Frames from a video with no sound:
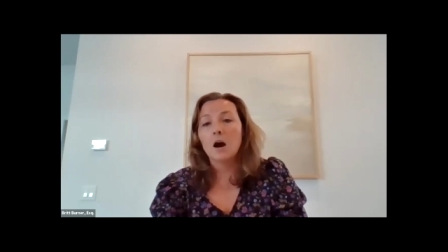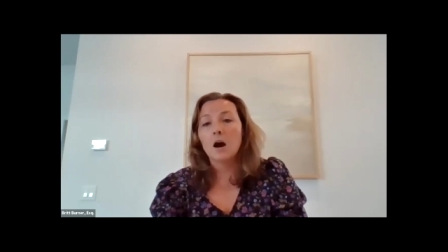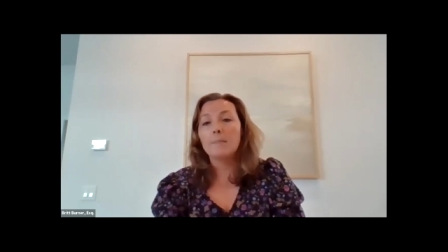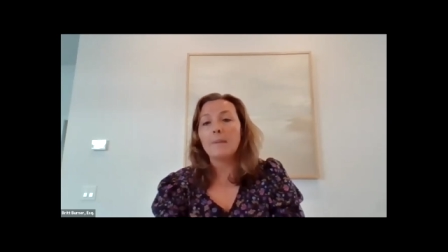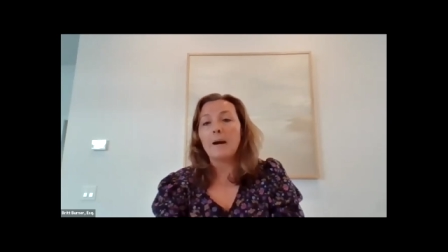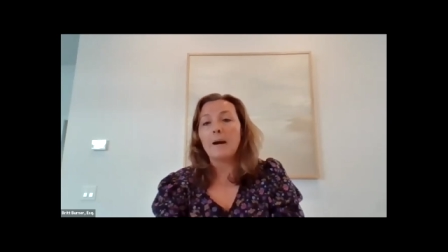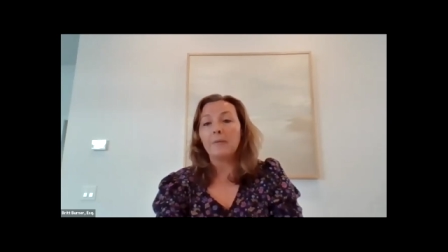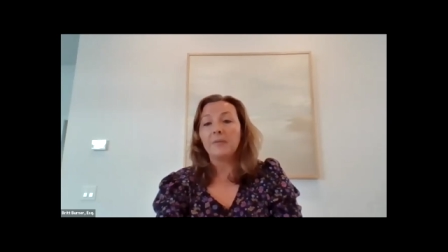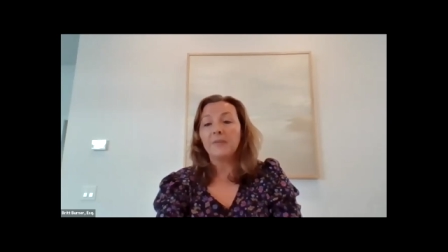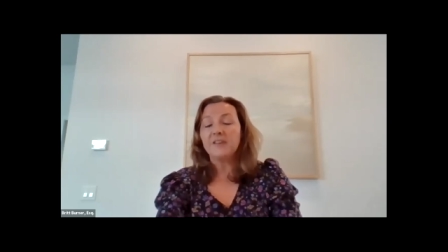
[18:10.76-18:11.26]

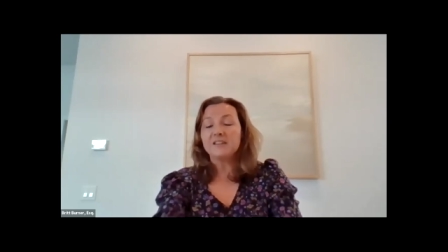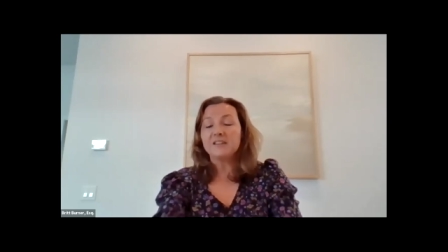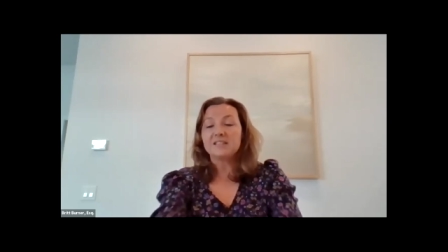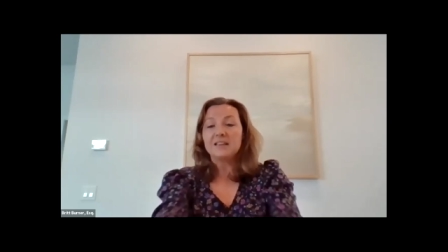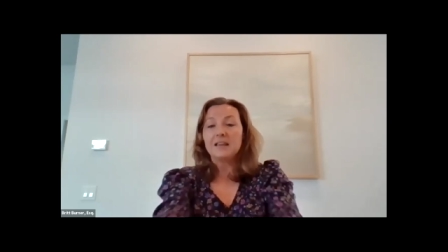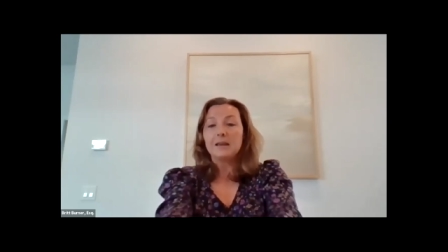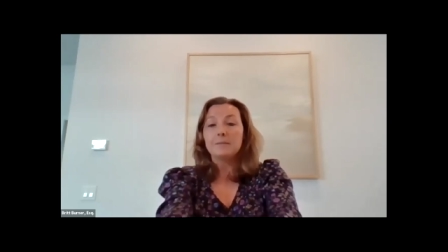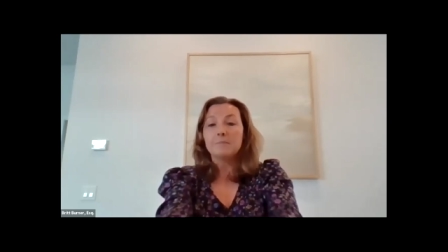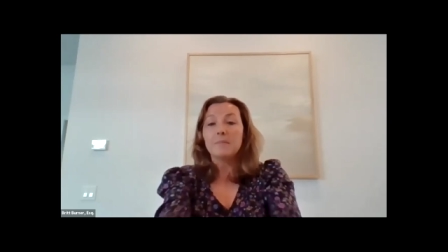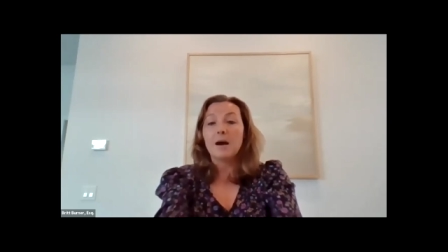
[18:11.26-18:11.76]
about the
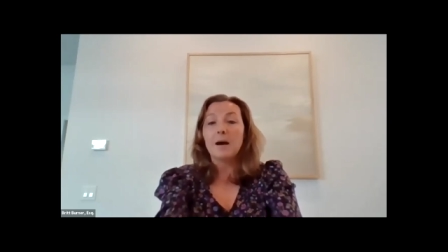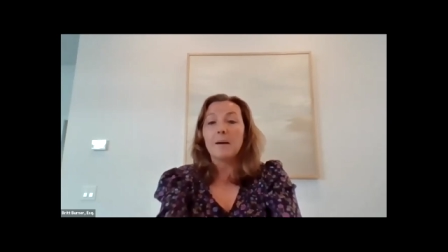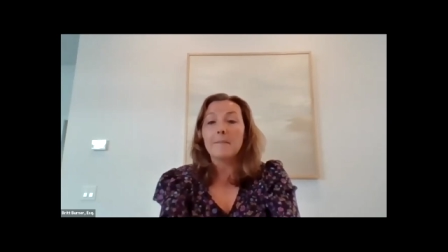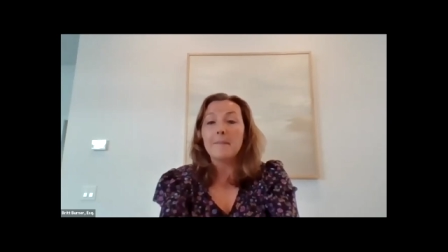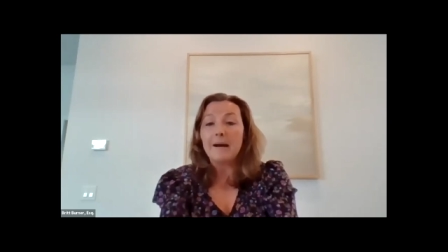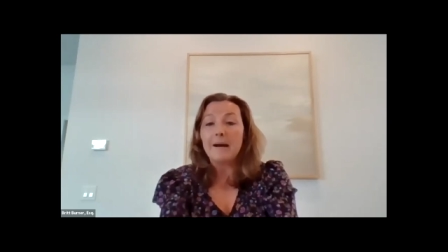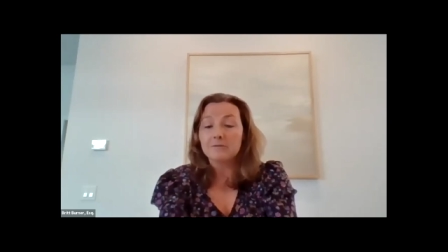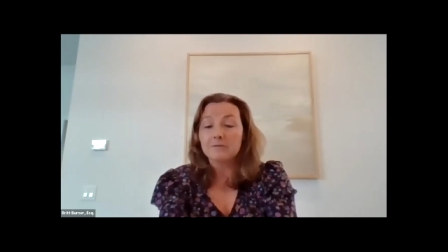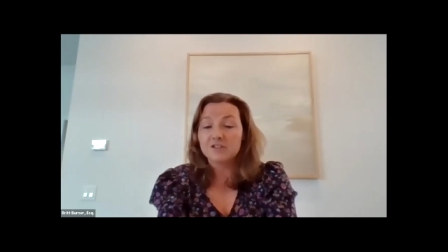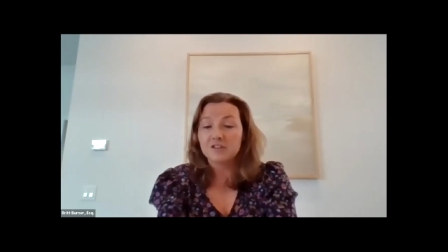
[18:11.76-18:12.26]
same
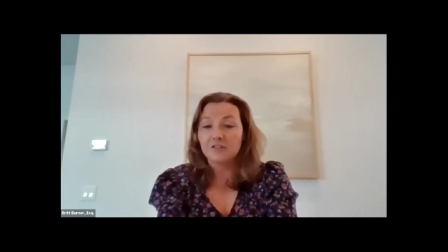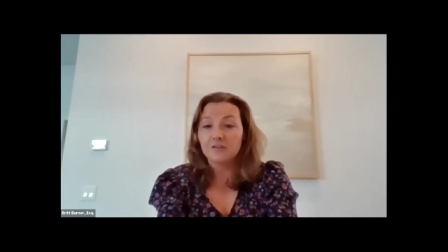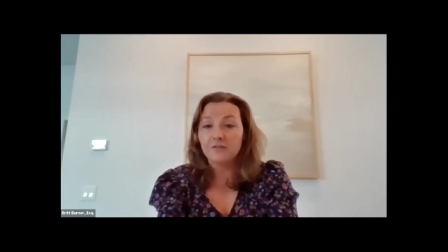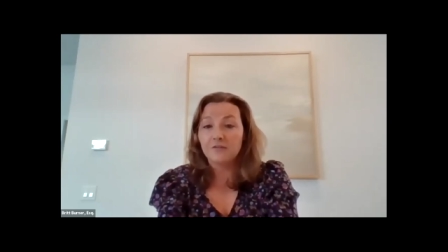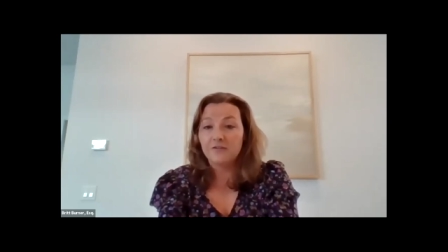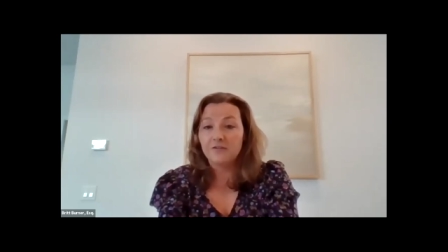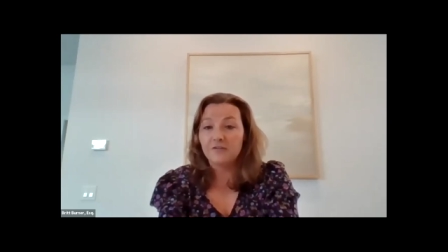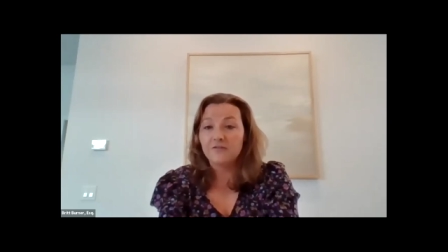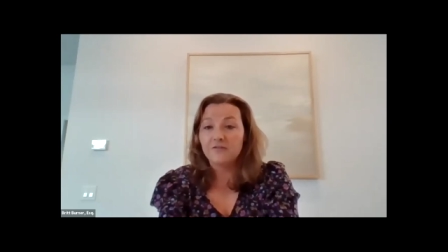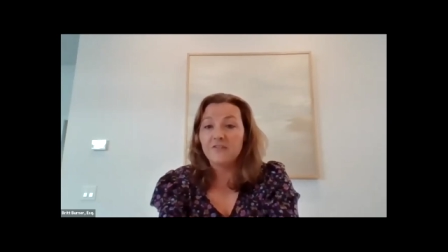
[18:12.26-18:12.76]
amount of
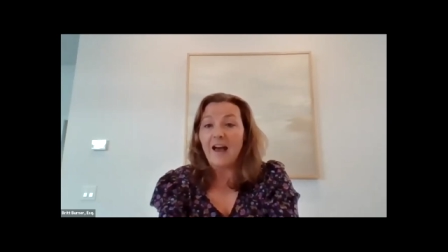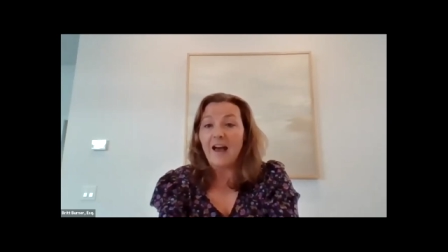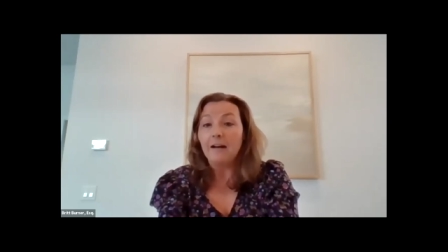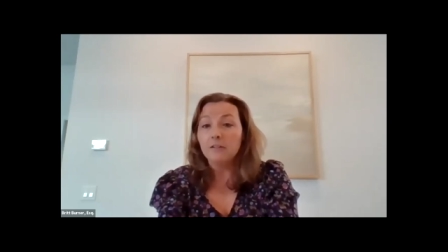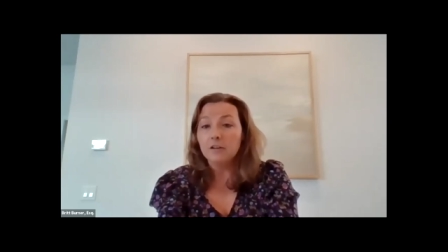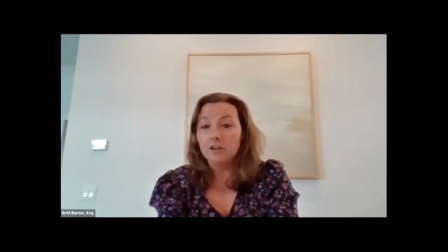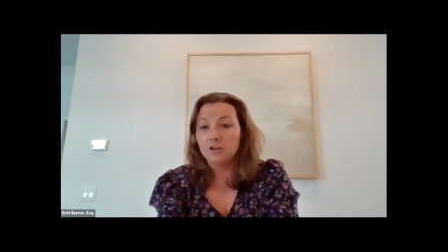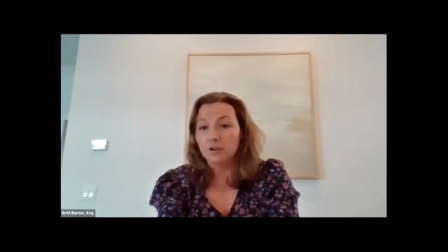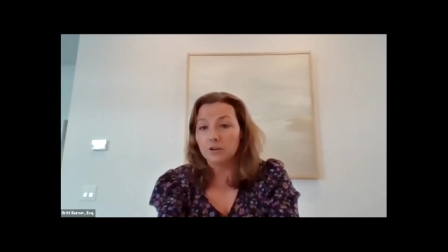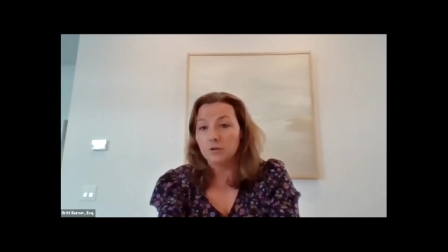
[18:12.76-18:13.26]

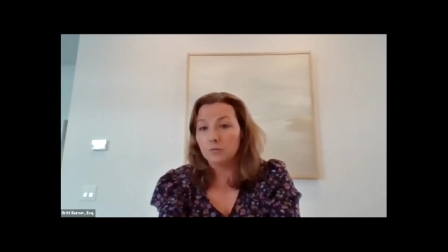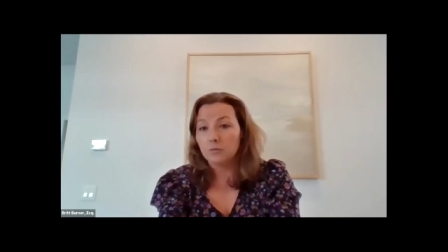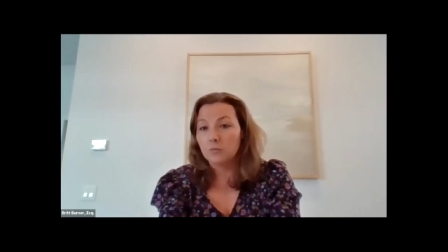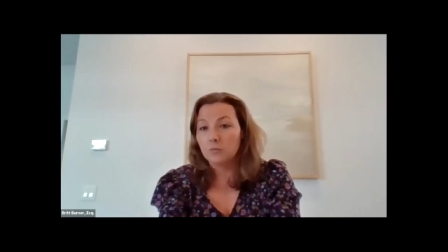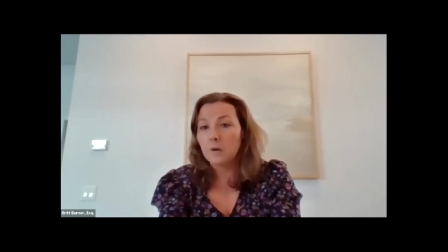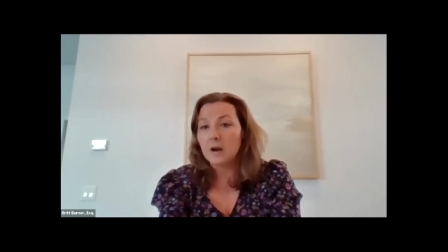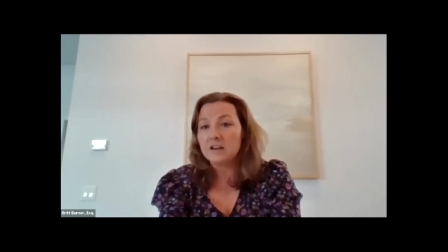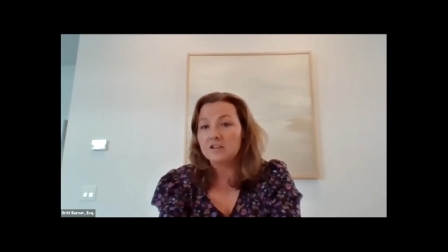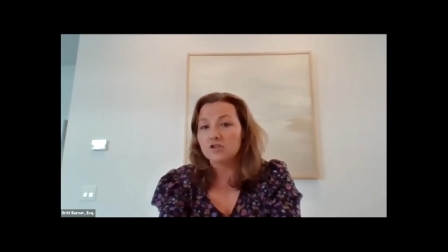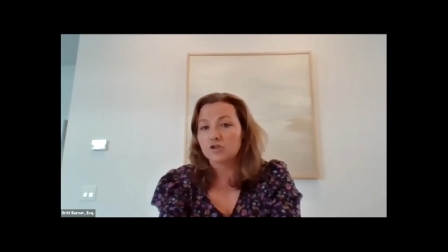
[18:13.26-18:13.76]
value
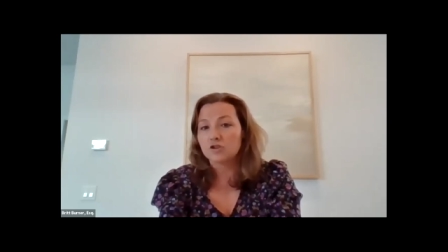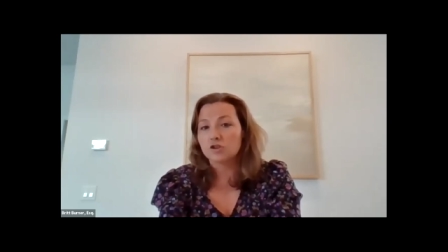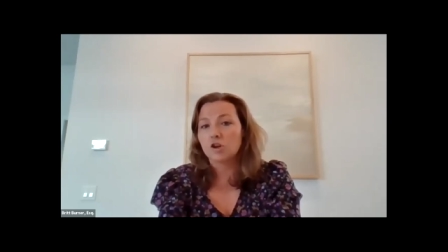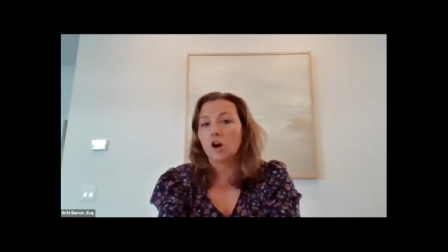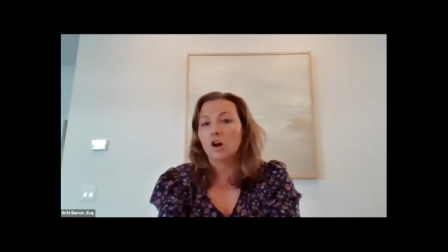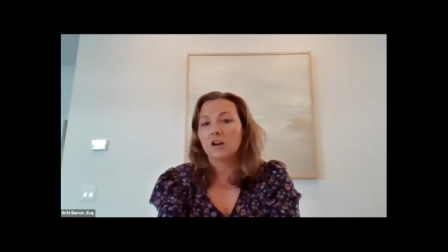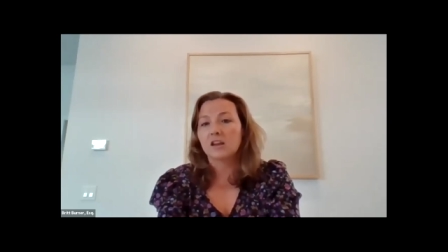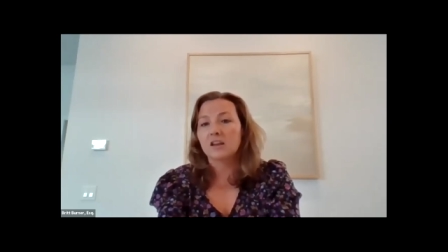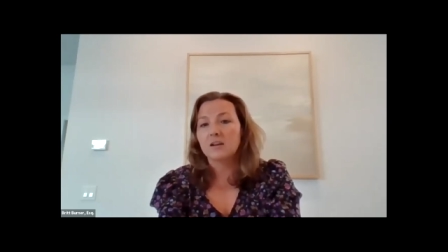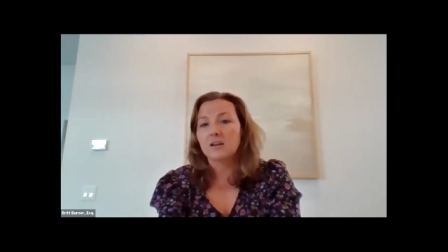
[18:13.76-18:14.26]
when you're
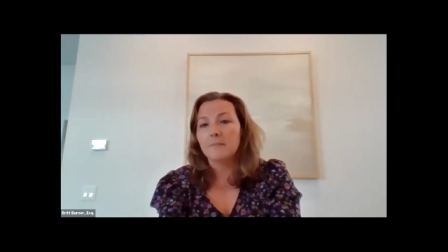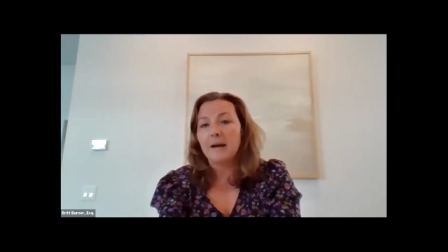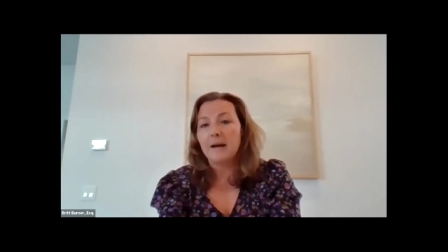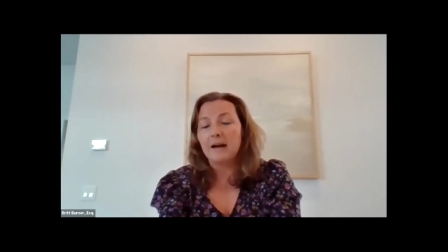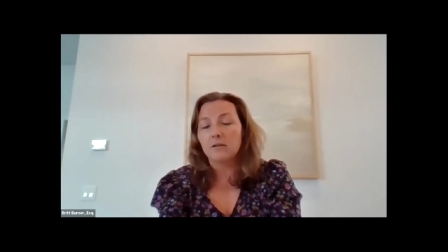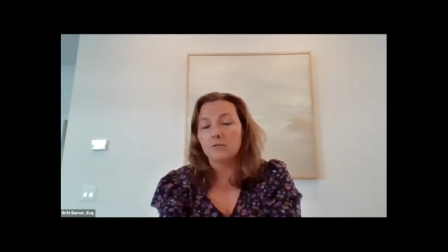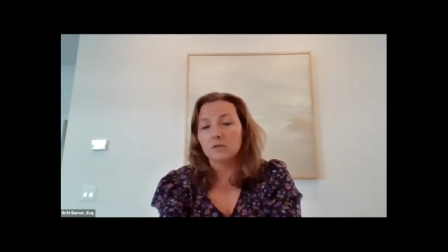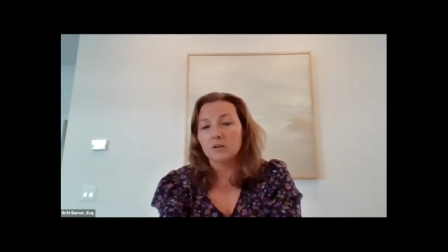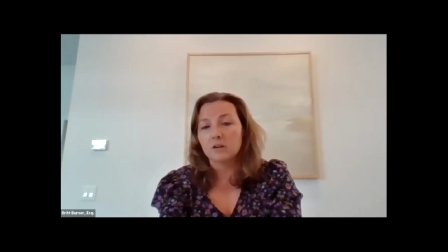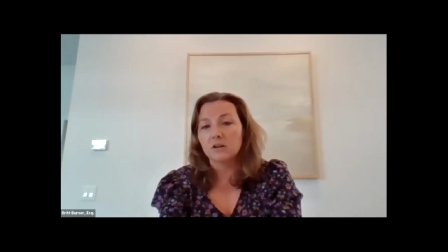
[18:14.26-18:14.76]
talking
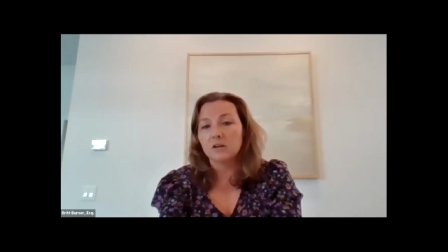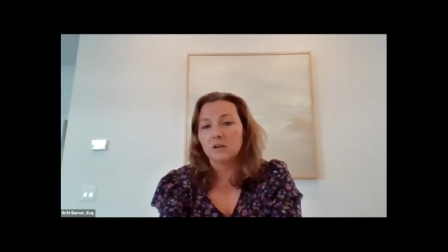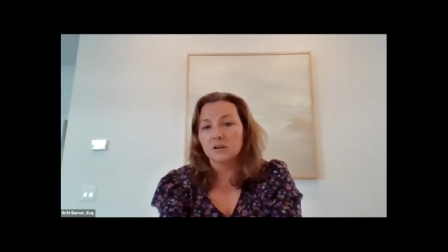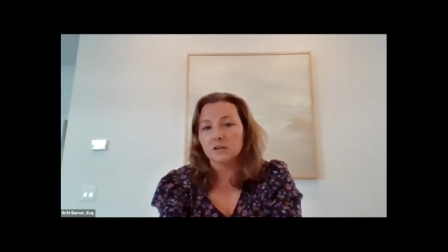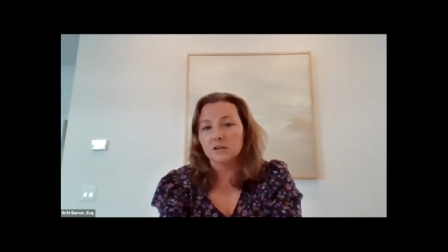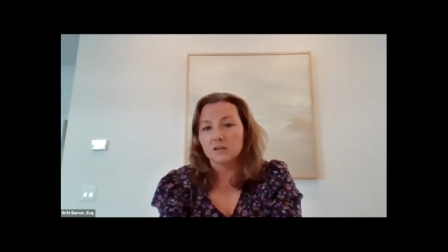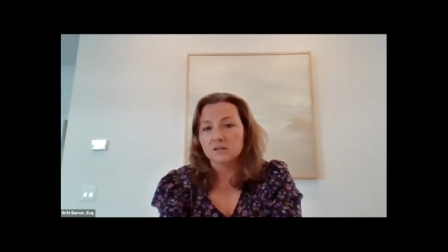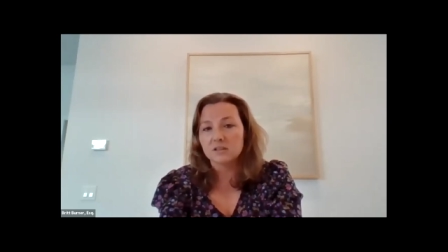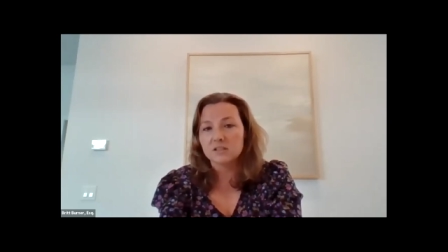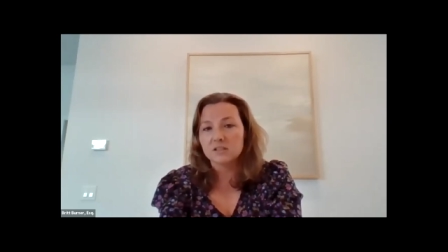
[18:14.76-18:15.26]
about
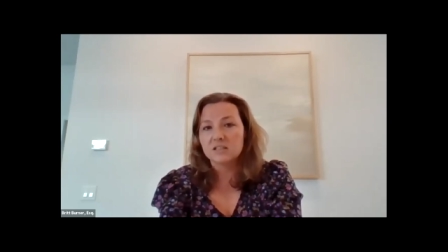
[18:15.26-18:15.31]
a